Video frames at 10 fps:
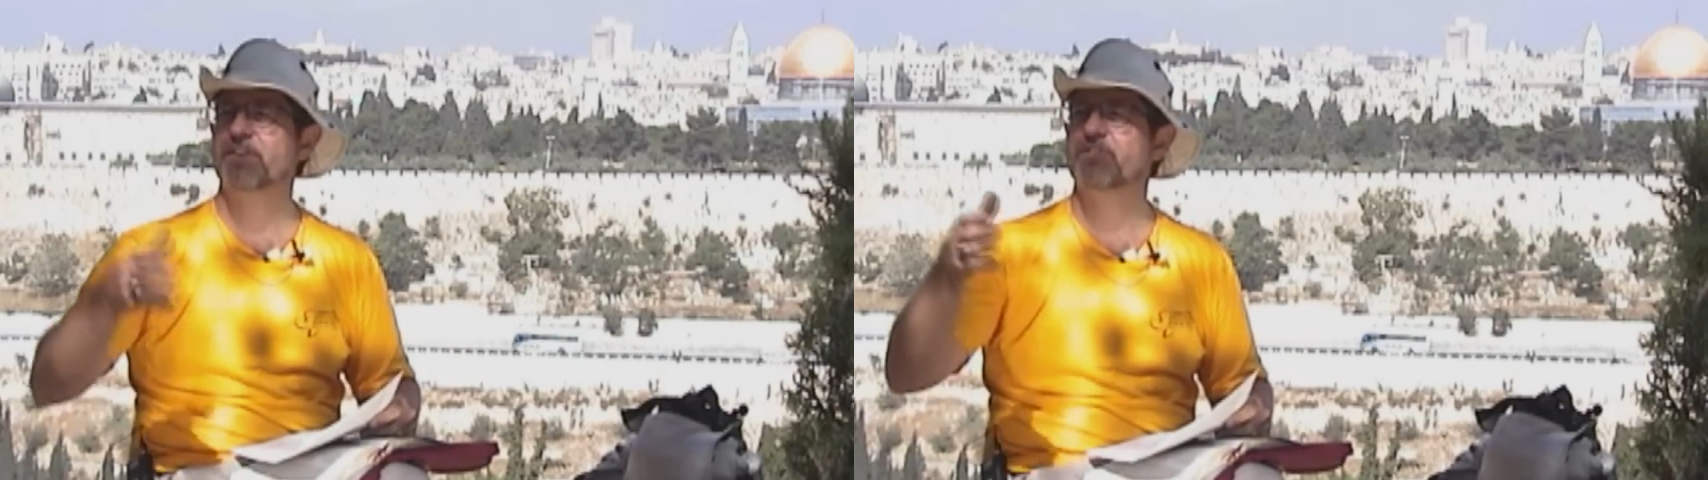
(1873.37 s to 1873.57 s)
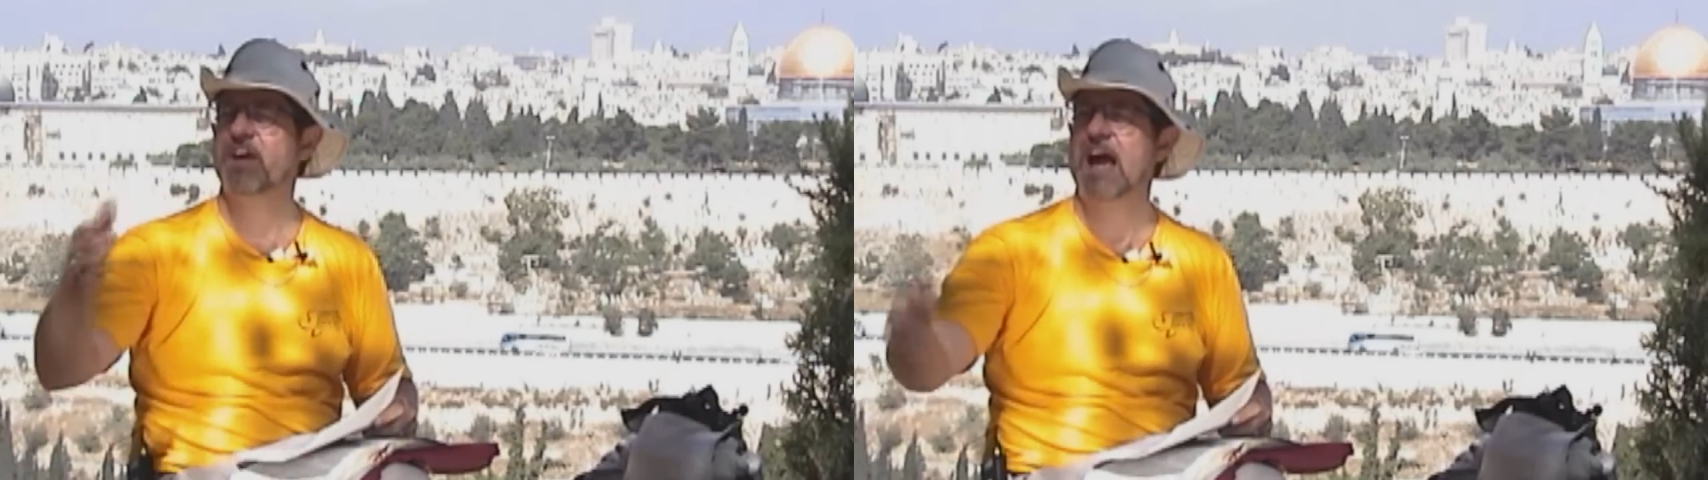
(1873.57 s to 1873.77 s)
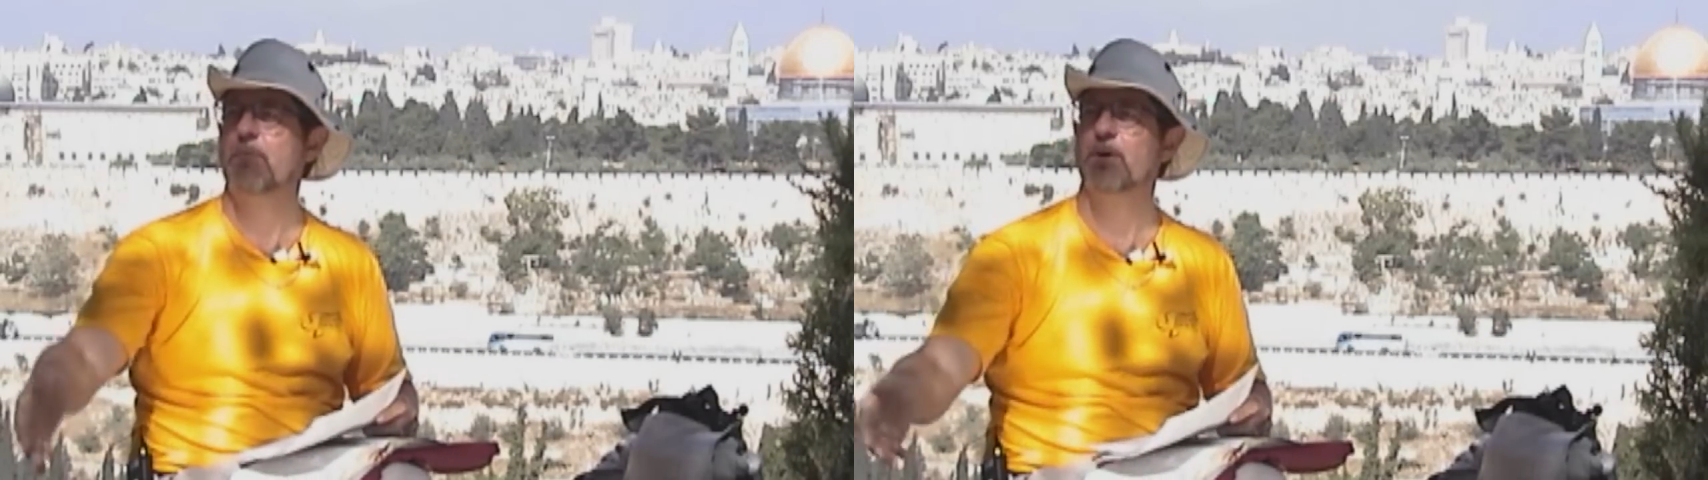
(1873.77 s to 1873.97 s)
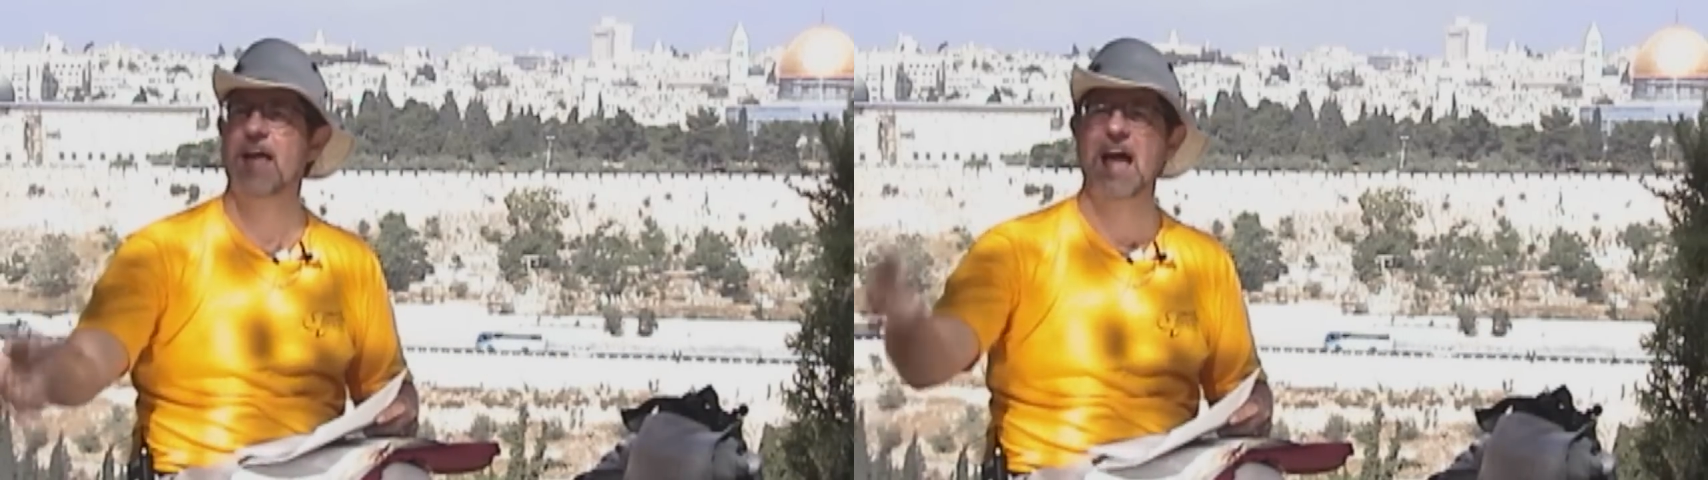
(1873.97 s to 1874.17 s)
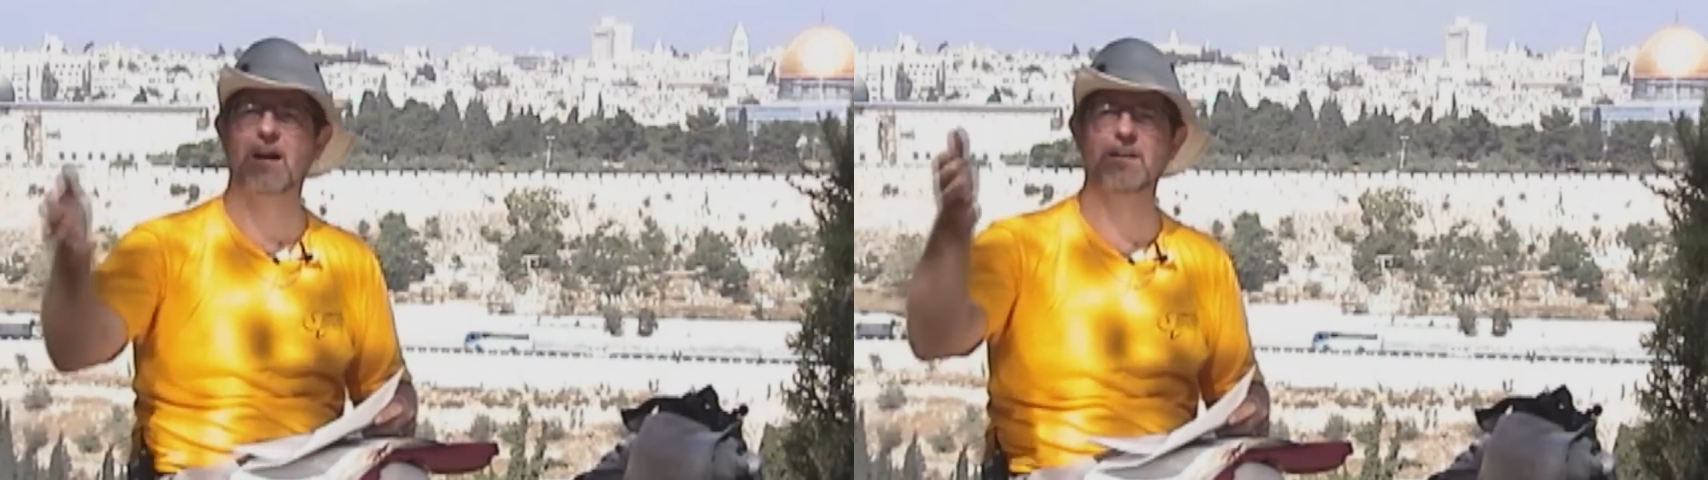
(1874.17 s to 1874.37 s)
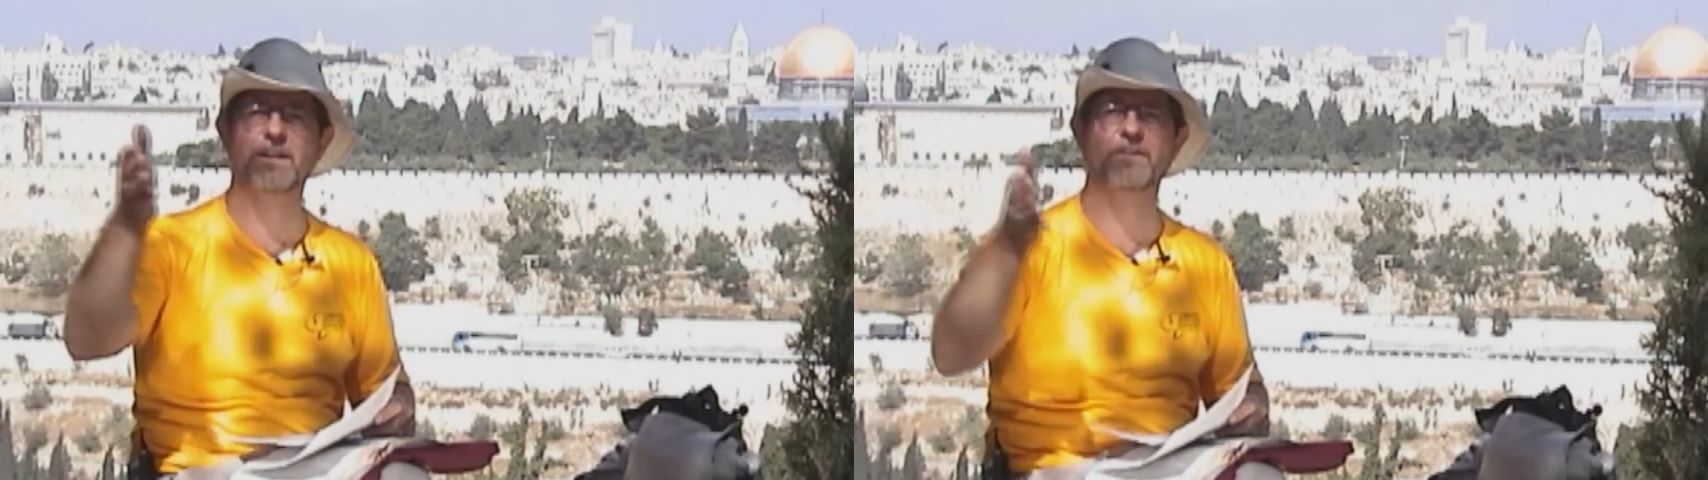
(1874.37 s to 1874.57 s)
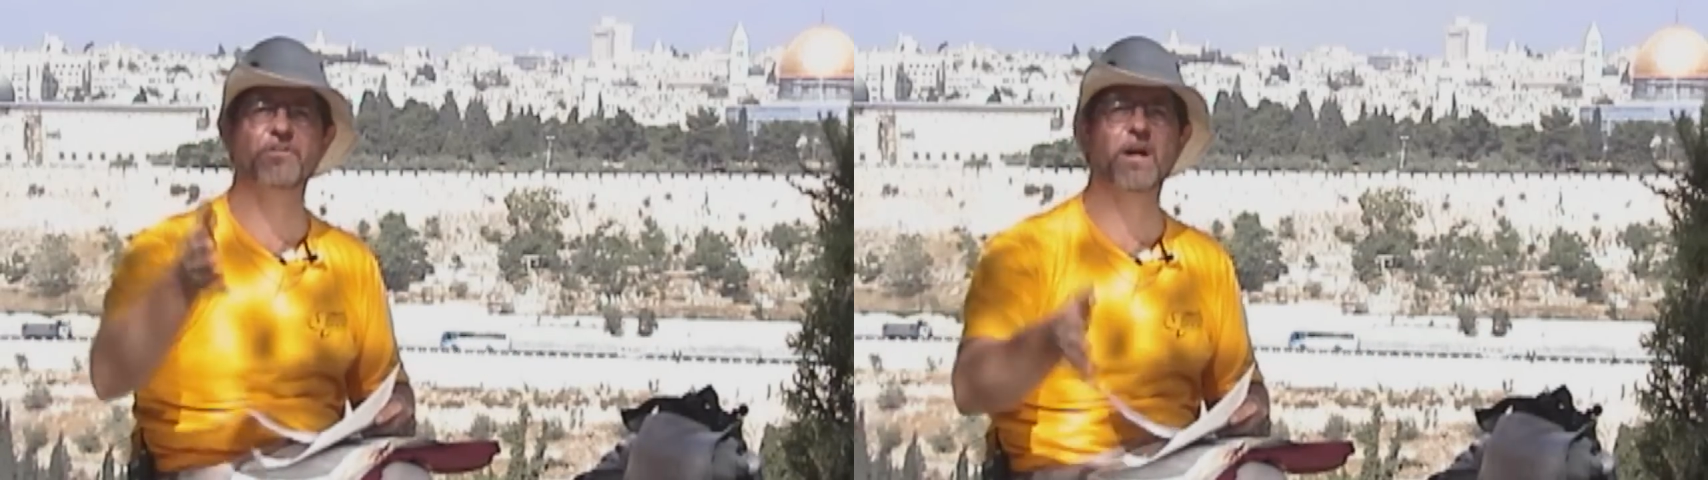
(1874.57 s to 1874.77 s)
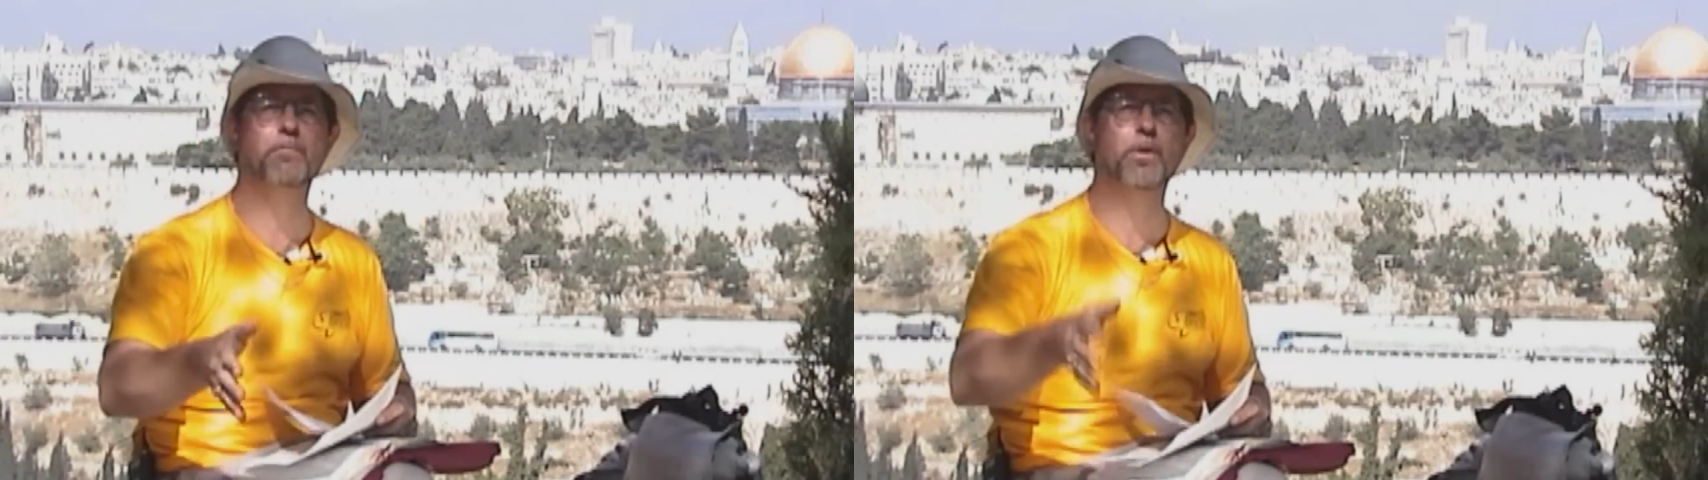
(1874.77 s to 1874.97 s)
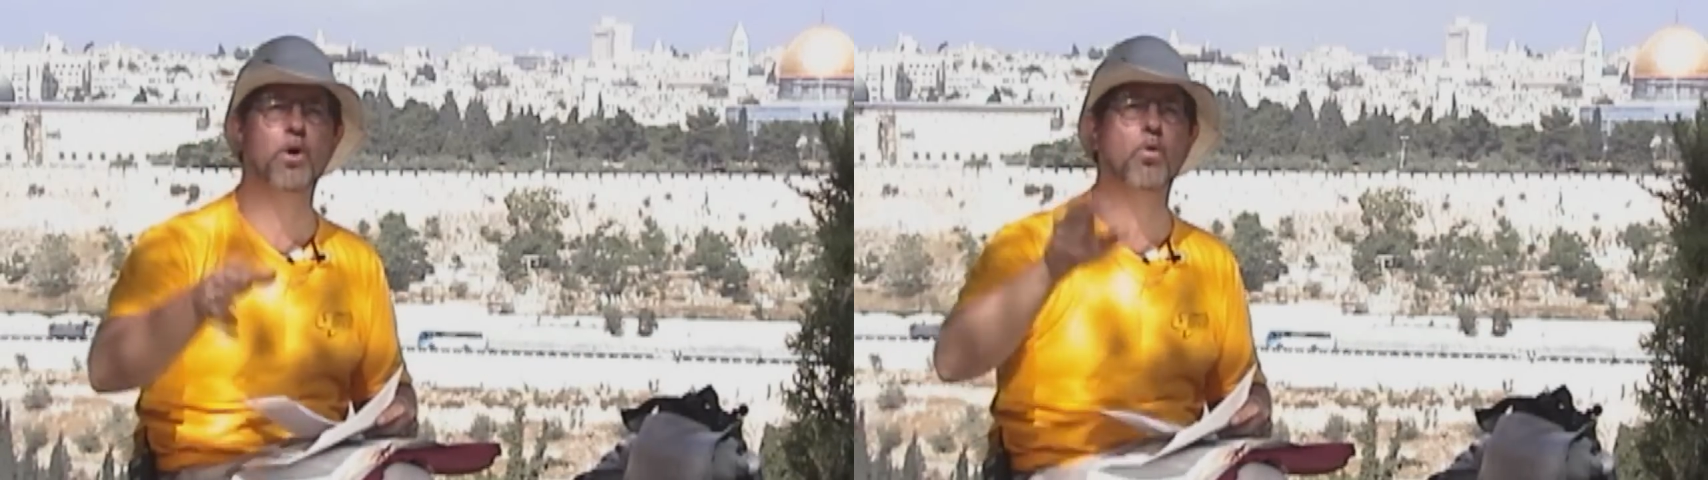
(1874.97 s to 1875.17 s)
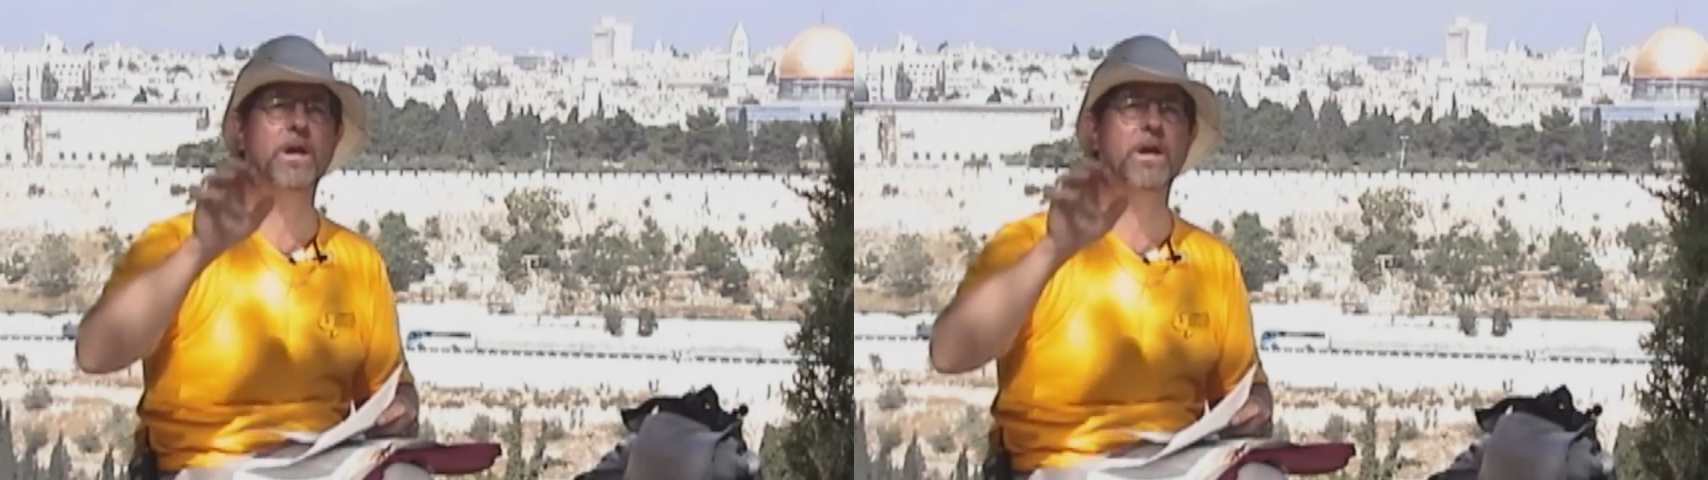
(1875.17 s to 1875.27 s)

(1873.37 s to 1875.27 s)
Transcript: tabernacle and the temple,